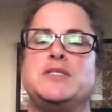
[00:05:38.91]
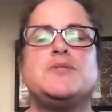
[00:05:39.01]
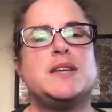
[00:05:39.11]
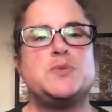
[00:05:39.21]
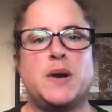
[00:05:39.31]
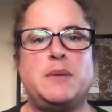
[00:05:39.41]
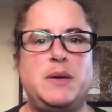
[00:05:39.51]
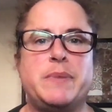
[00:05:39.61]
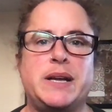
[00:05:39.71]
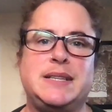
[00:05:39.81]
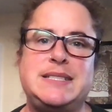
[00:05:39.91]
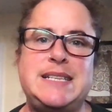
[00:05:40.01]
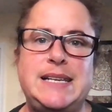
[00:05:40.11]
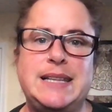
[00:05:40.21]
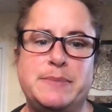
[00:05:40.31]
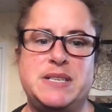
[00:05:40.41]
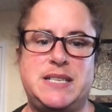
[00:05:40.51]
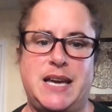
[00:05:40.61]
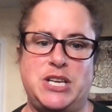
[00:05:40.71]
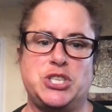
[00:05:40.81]
So that's what I mean by
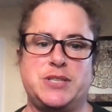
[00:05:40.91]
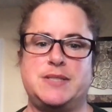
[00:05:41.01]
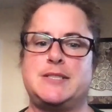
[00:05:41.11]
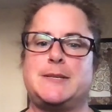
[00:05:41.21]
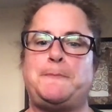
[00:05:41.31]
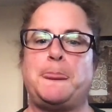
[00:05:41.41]
delimitations.